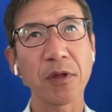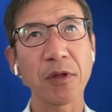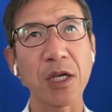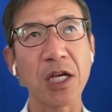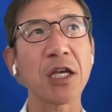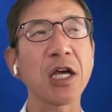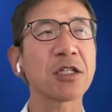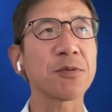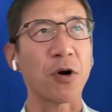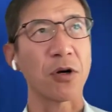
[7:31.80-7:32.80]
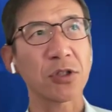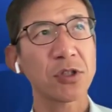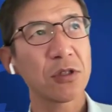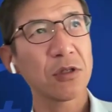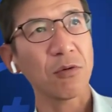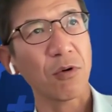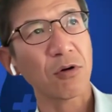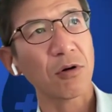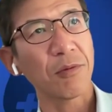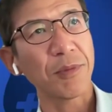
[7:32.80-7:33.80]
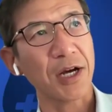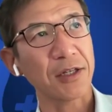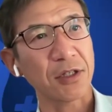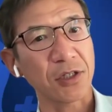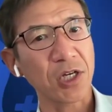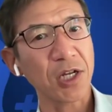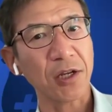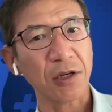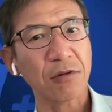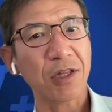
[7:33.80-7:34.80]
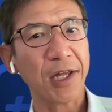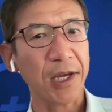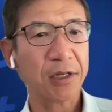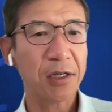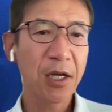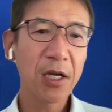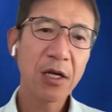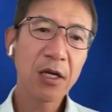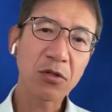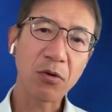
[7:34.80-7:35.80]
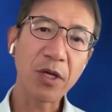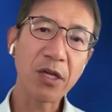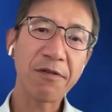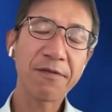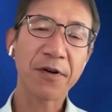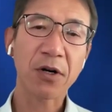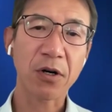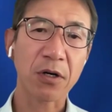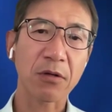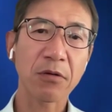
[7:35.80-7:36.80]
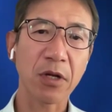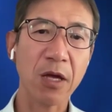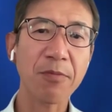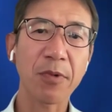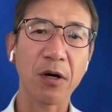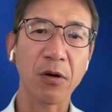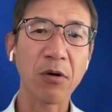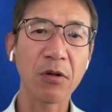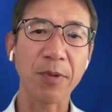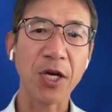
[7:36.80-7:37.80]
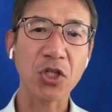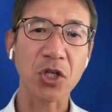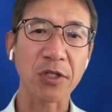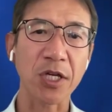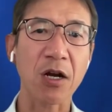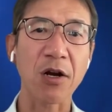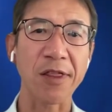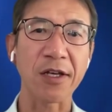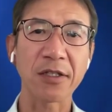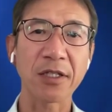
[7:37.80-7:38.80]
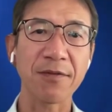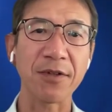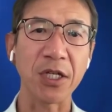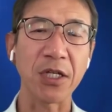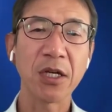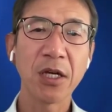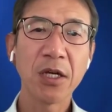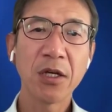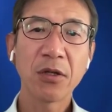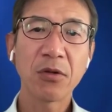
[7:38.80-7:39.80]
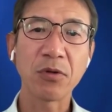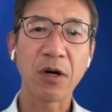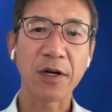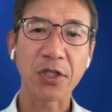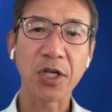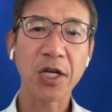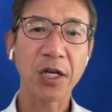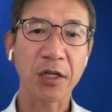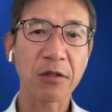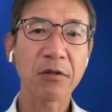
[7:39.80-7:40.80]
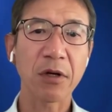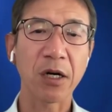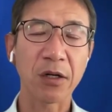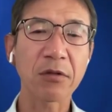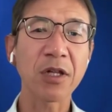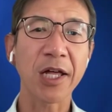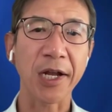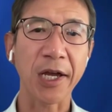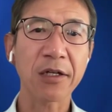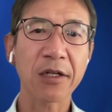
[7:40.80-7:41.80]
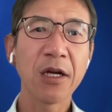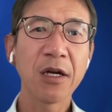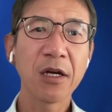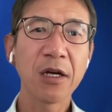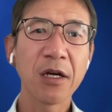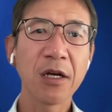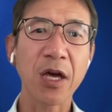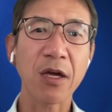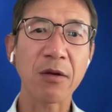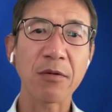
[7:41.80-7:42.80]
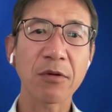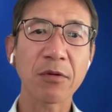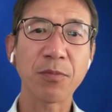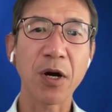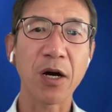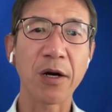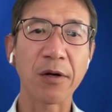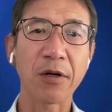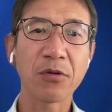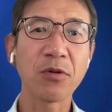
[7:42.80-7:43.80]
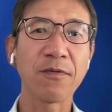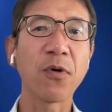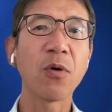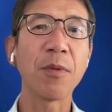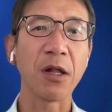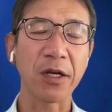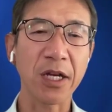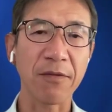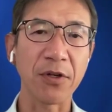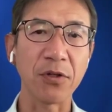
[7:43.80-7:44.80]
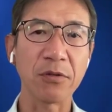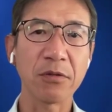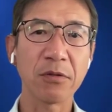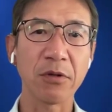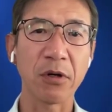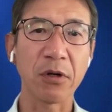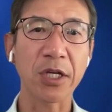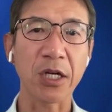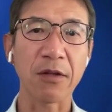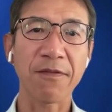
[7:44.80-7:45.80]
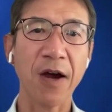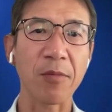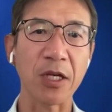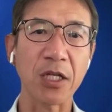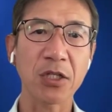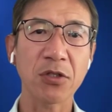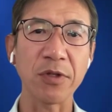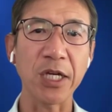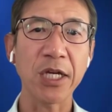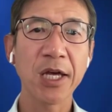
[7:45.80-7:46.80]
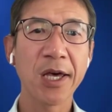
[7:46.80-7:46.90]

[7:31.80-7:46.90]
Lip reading: experts. Colombia has a genetic clinic. So we refer all the patients younger than 70 to our genetic clinic. So they do a formal interview, looking at the family history